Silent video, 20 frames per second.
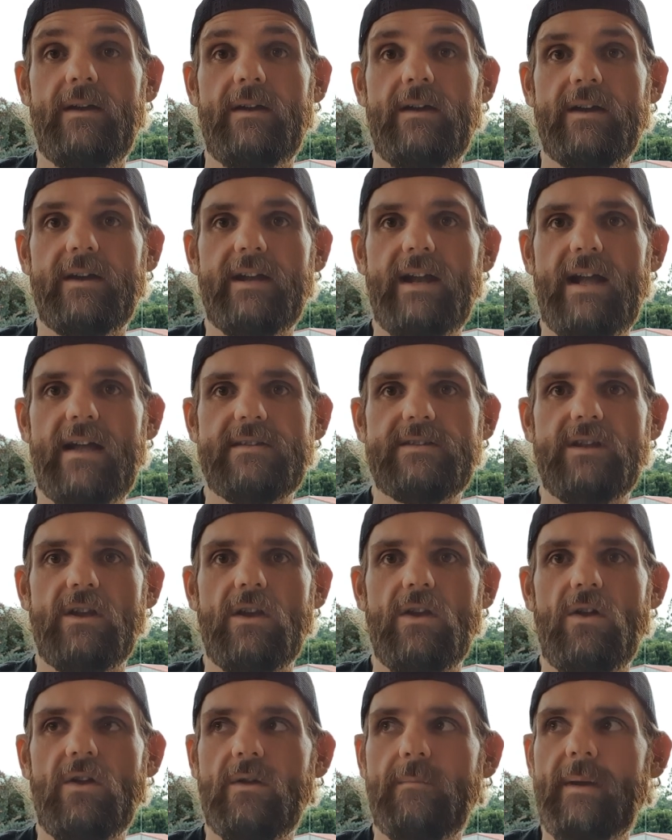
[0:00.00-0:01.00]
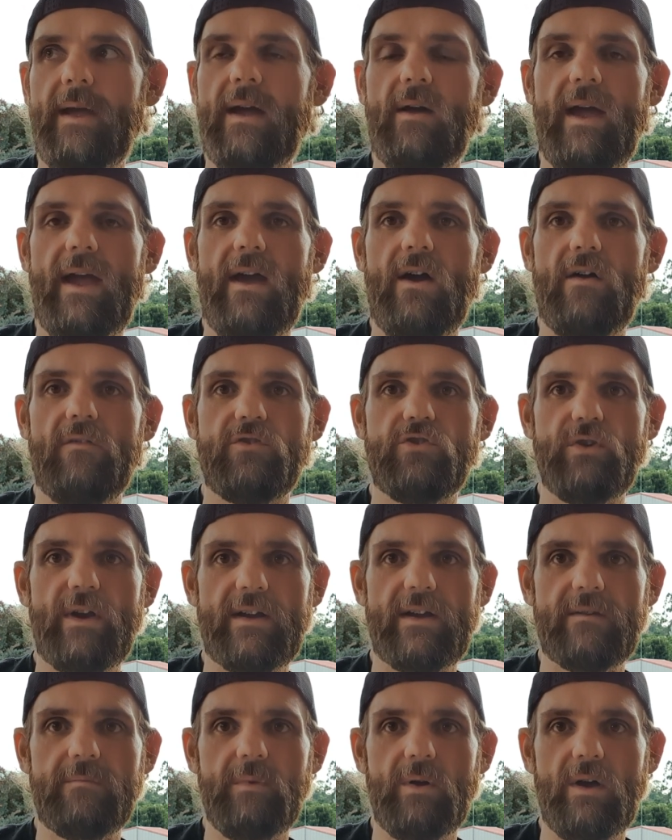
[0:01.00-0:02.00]
I get asked a lot about how I've
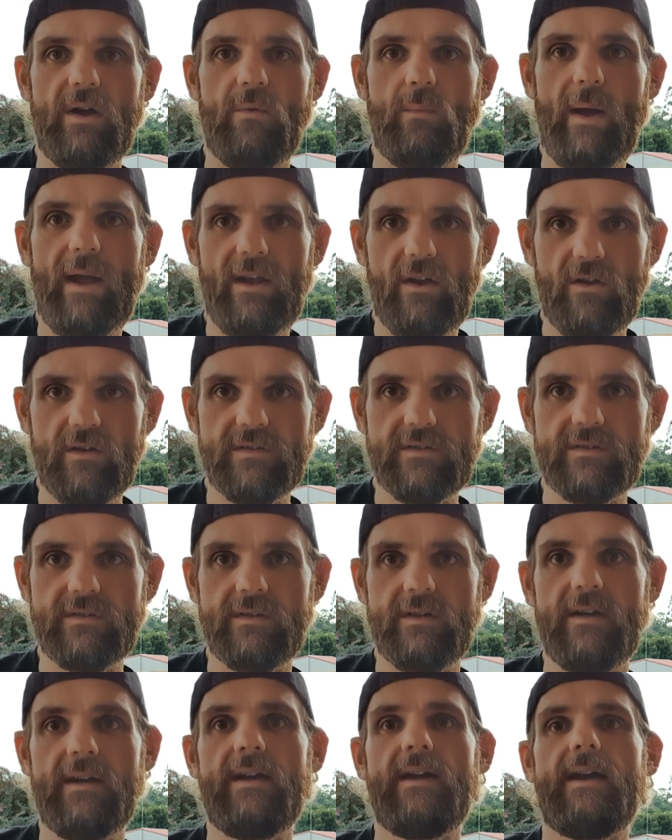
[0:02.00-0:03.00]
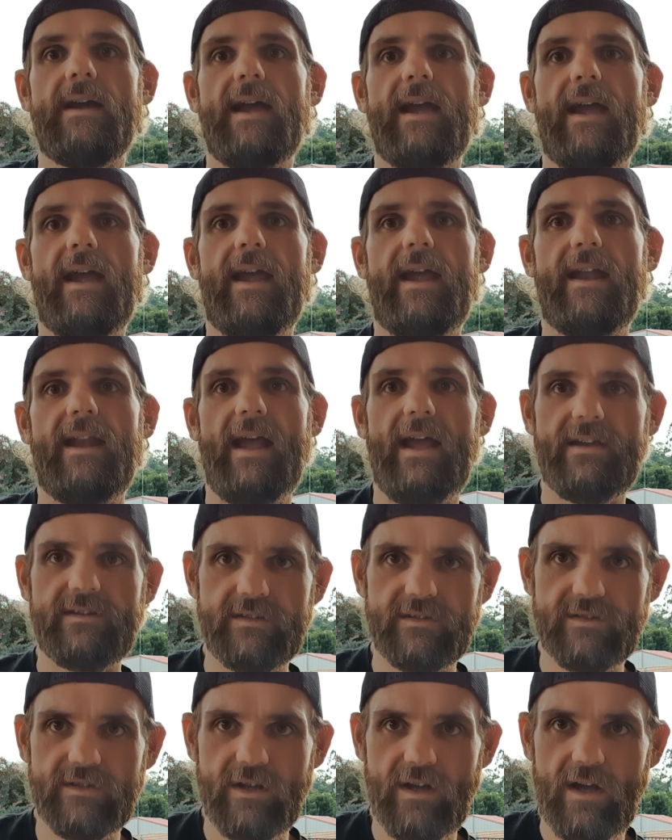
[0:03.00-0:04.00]
tracked my weight loss and
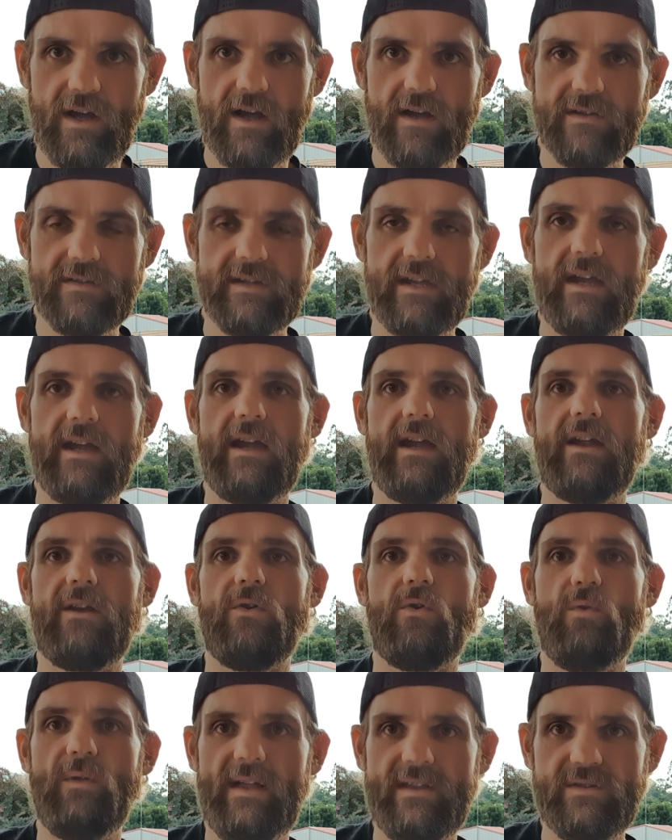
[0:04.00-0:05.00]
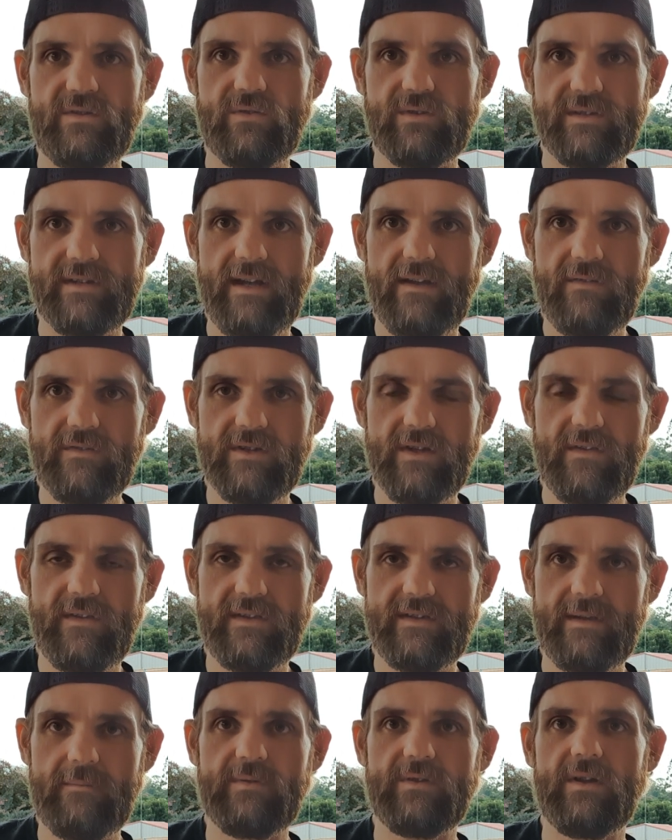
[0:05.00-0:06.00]
exercise and all that sort of stuff. So
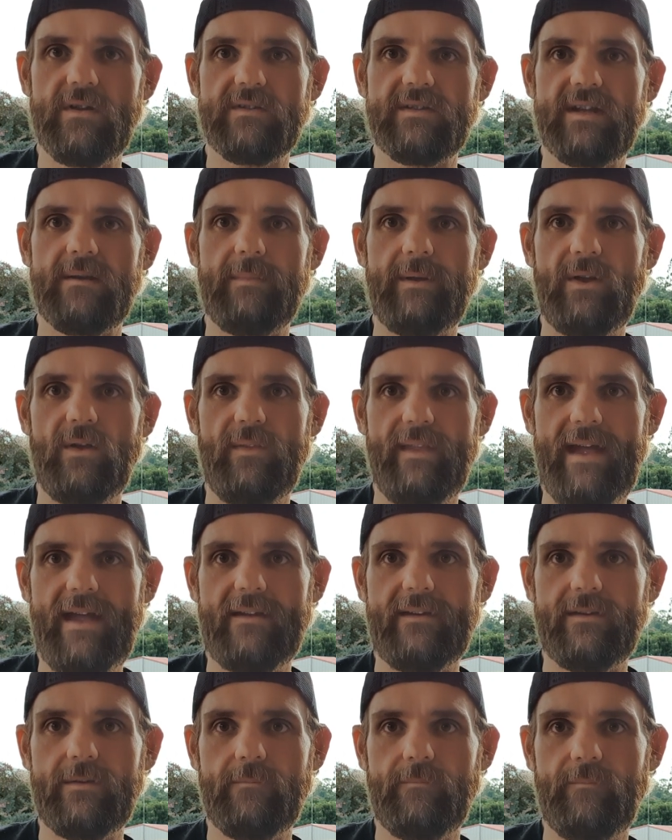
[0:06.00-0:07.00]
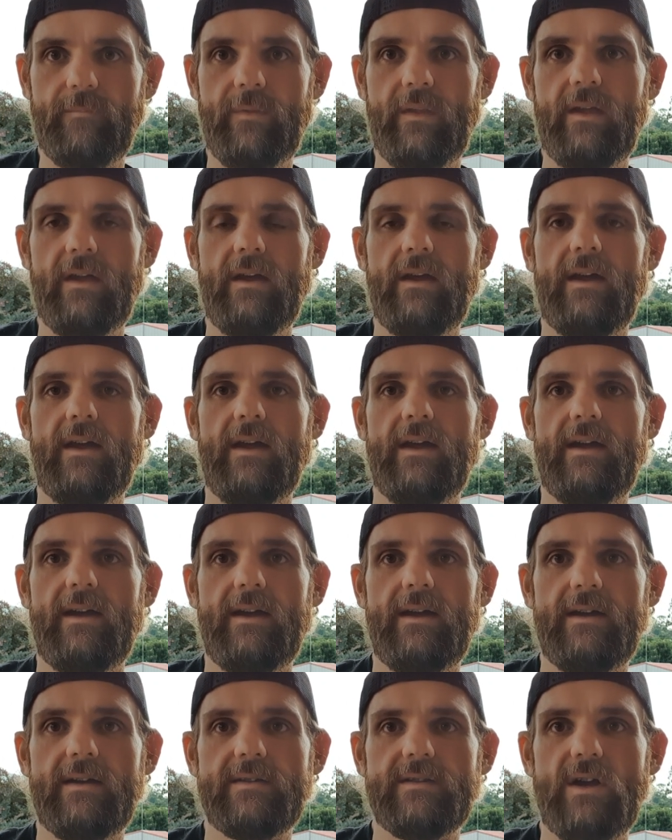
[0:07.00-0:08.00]
this episode's going to be on that.
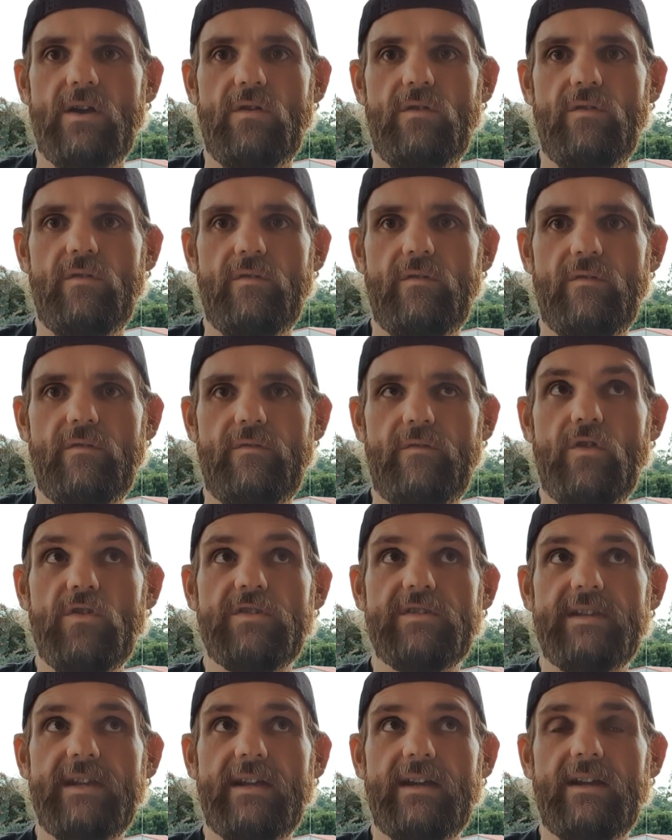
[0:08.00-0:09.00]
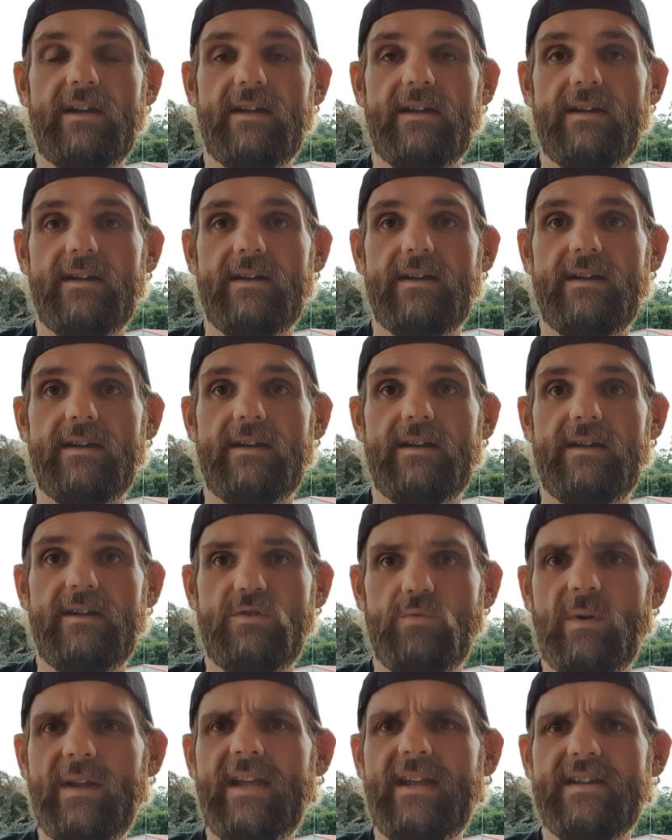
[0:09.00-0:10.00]
So first thing is
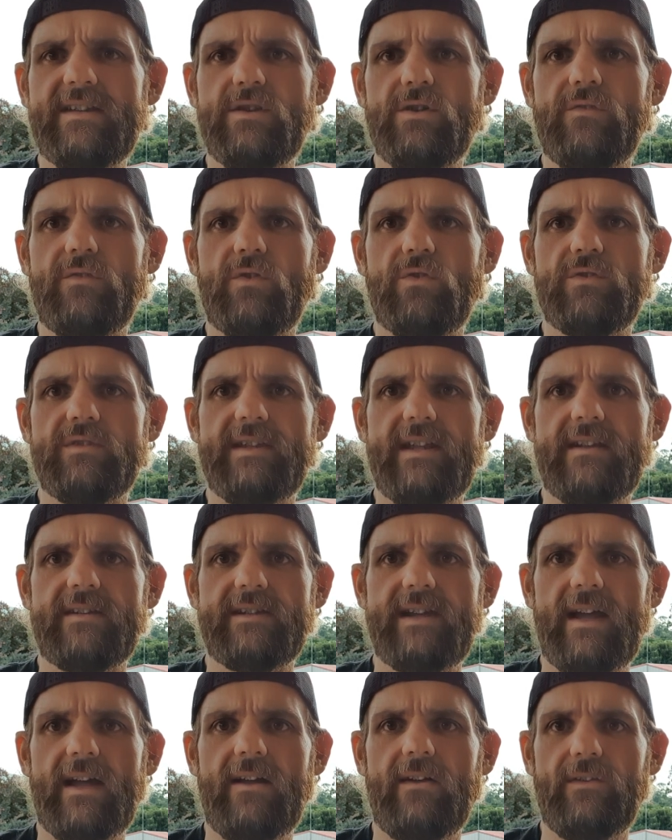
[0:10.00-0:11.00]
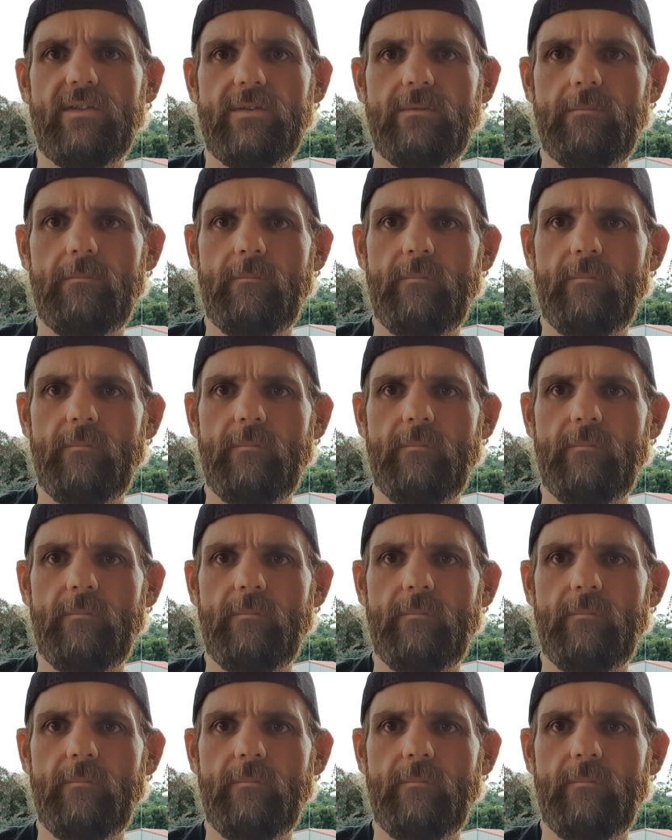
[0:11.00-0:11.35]
you want to get yourself a good set of scales.